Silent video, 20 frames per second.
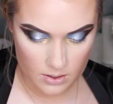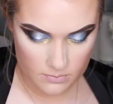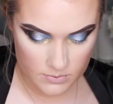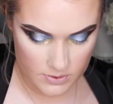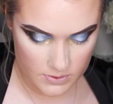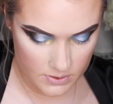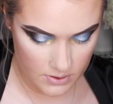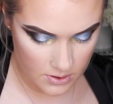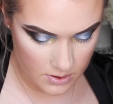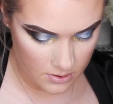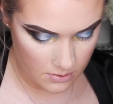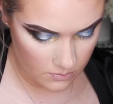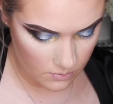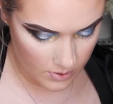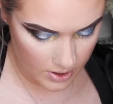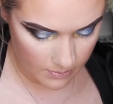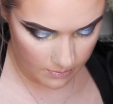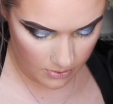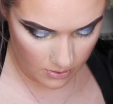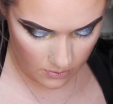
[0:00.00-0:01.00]
I'm just gonna
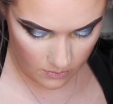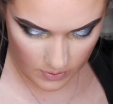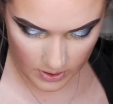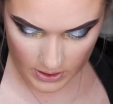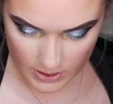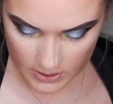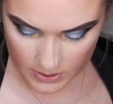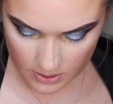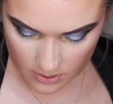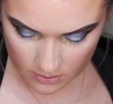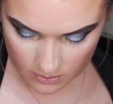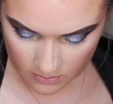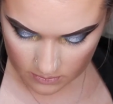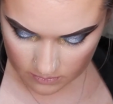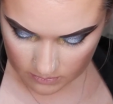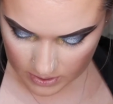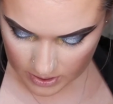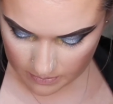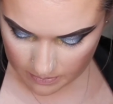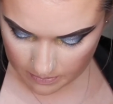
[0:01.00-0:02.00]
wipe away
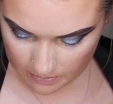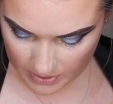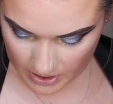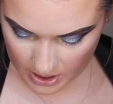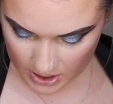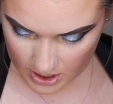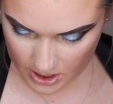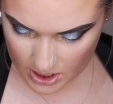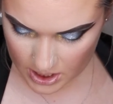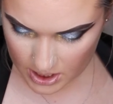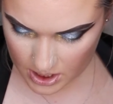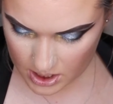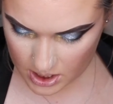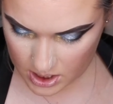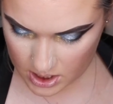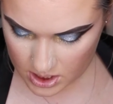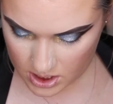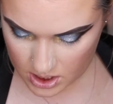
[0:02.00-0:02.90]
my baking.